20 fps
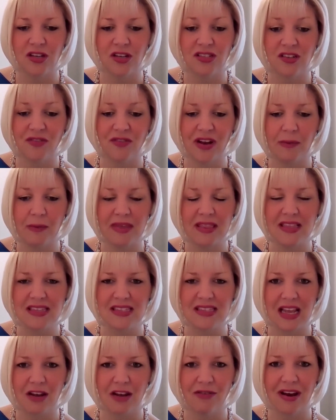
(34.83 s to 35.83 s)
developing the
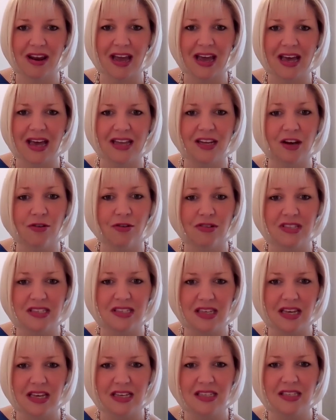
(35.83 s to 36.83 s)
salary guide across
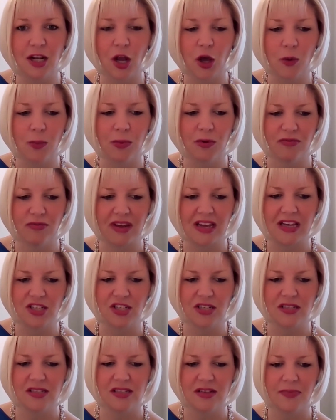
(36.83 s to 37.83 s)
6 global
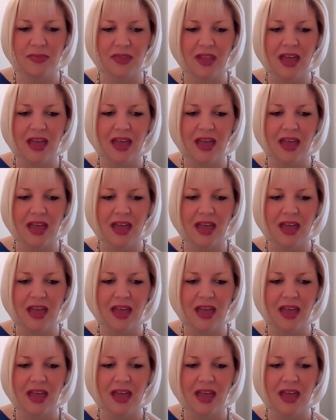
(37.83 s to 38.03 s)
regions.